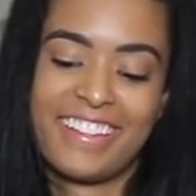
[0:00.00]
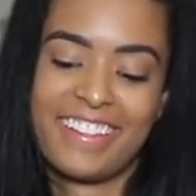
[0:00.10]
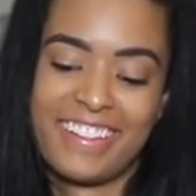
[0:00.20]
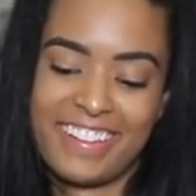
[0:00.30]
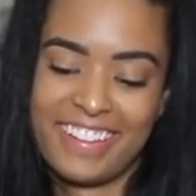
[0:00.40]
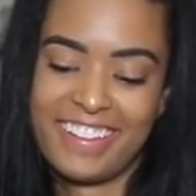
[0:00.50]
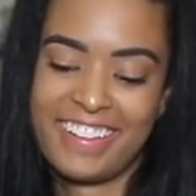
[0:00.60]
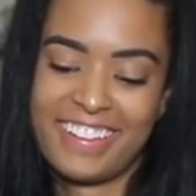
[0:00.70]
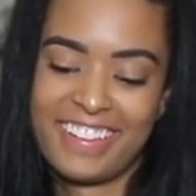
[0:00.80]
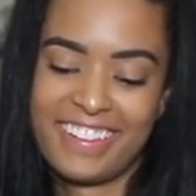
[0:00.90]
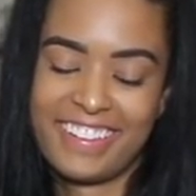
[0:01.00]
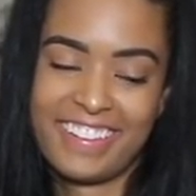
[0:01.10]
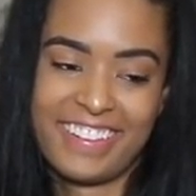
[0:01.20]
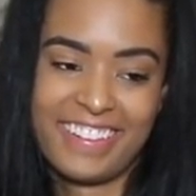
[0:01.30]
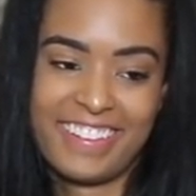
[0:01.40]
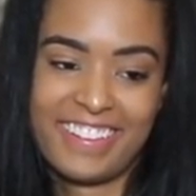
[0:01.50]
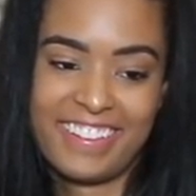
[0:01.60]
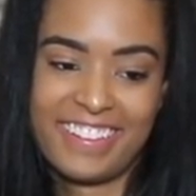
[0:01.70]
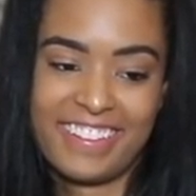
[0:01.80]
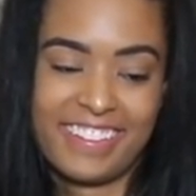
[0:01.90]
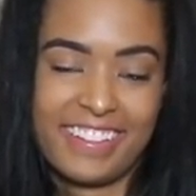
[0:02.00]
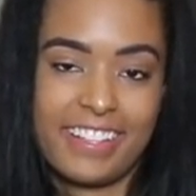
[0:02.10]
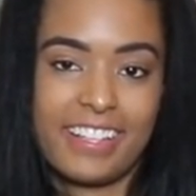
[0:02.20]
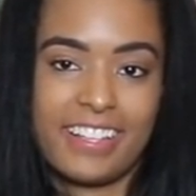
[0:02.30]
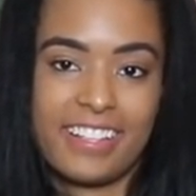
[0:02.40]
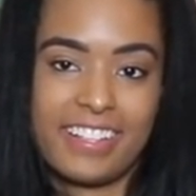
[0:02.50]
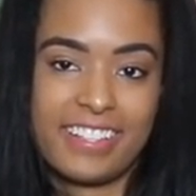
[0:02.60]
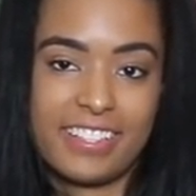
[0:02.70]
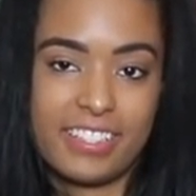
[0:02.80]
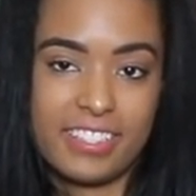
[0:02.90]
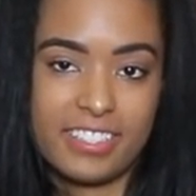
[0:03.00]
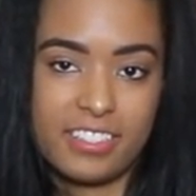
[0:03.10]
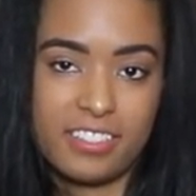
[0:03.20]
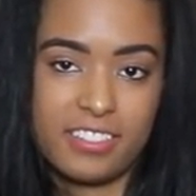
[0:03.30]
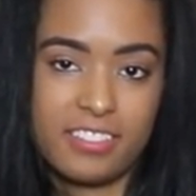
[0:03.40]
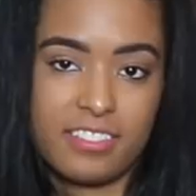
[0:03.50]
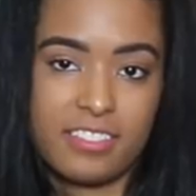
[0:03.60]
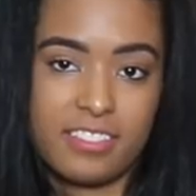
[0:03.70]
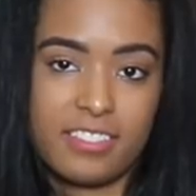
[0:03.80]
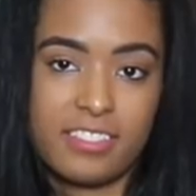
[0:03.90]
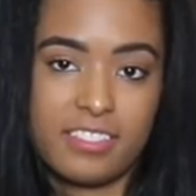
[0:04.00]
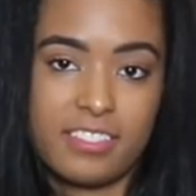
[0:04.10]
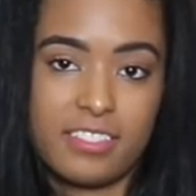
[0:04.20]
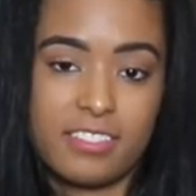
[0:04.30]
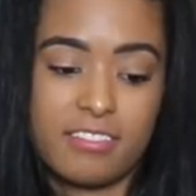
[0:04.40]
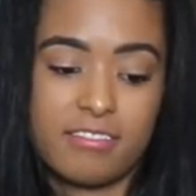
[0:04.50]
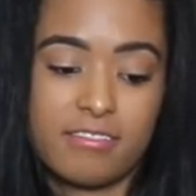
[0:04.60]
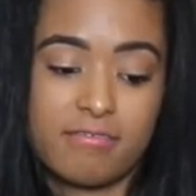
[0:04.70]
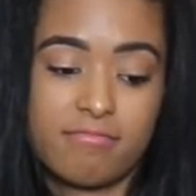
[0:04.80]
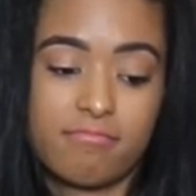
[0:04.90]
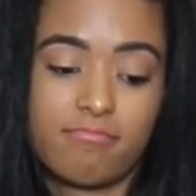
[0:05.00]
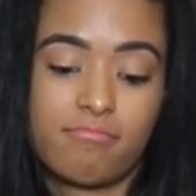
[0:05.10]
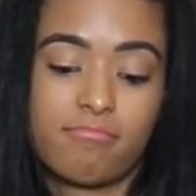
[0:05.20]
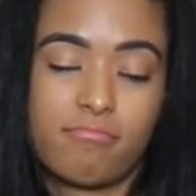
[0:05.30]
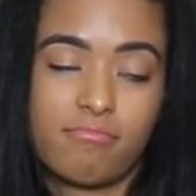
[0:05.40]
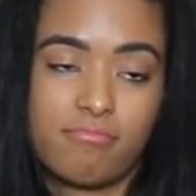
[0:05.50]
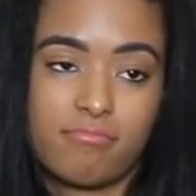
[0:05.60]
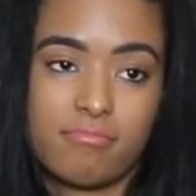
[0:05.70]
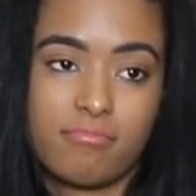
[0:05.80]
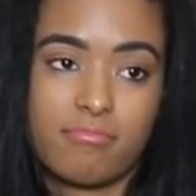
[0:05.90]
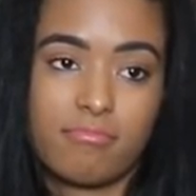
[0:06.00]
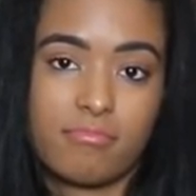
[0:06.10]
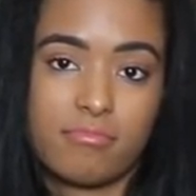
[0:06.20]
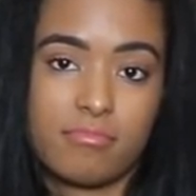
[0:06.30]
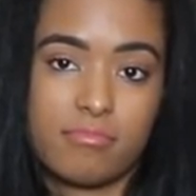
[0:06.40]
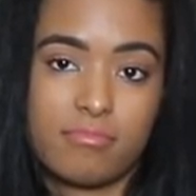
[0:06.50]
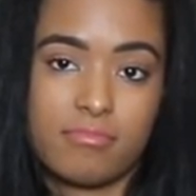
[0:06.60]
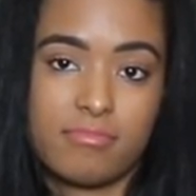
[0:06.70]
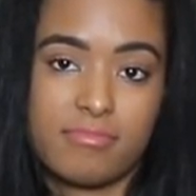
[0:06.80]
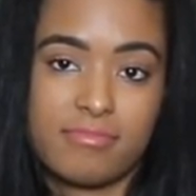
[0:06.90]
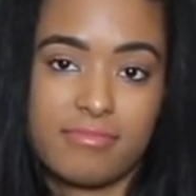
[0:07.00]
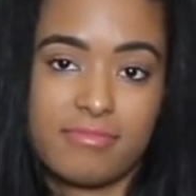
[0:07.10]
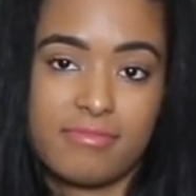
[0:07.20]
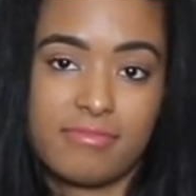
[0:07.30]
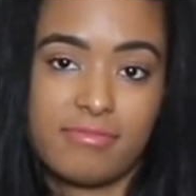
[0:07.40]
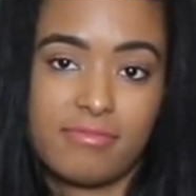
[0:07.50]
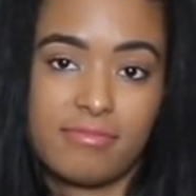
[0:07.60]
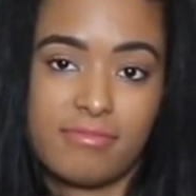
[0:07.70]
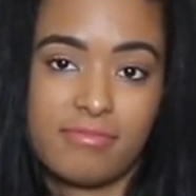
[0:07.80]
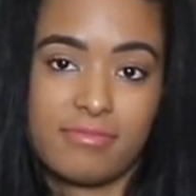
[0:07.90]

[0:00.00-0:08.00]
No words are spoken by the person on screen.